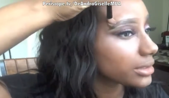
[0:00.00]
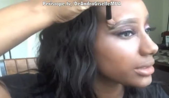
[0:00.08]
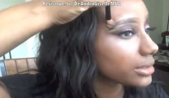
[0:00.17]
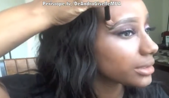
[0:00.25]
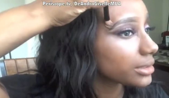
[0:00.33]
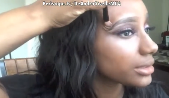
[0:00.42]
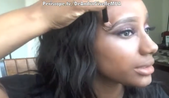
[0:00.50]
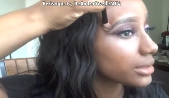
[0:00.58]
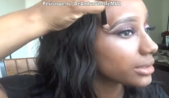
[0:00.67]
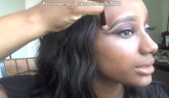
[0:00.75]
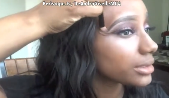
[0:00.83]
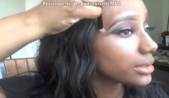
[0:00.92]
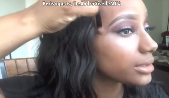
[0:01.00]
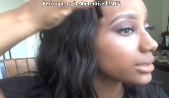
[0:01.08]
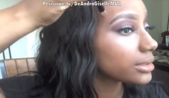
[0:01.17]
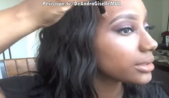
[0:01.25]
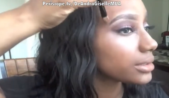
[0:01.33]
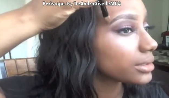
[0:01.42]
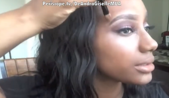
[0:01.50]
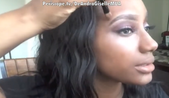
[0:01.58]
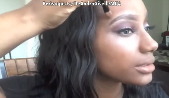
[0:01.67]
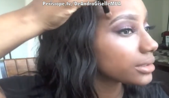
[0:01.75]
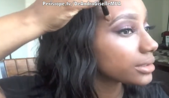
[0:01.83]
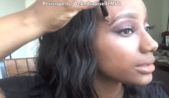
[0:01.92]

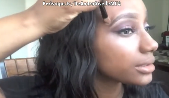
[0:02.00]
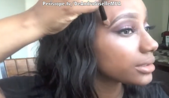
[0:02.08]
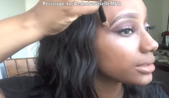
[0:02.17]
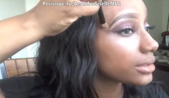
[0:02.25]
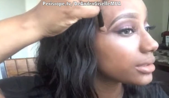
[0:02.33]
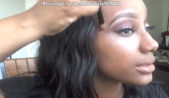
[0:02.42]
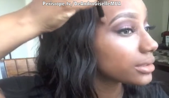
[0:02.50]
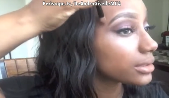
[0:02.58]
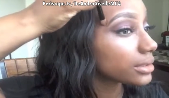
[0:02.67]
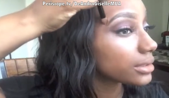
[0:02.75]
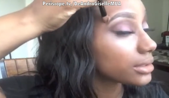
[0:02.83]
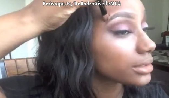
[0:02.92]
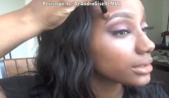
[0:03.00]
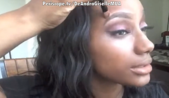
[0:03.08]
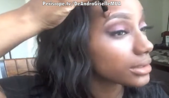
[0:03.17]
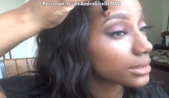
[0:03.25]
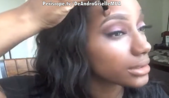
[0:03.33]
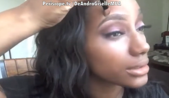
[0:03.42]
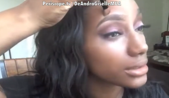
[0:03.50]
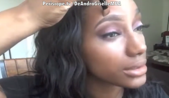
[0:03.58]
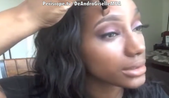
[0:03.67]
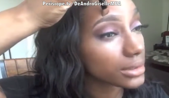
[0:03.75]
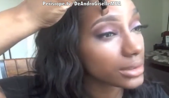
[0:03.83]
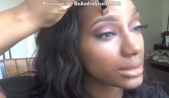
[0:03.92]

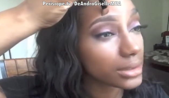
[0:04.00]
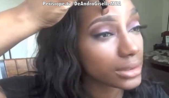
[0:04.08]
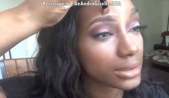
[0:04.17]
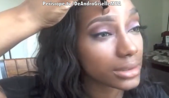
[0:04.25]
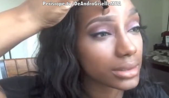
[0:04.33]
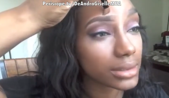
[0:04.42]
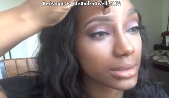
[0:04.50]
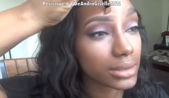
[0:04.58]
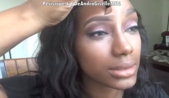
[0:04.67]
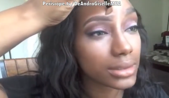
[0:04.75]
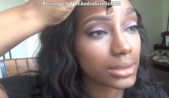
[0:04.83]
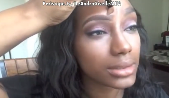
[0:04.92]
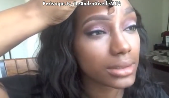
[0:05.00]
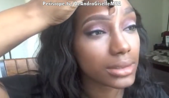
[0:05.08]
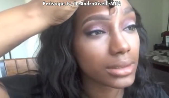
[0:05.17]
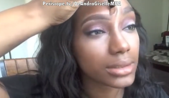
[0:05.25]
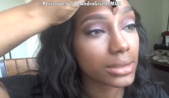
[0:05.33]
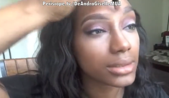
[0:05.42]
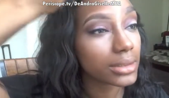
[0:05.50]
[no speech]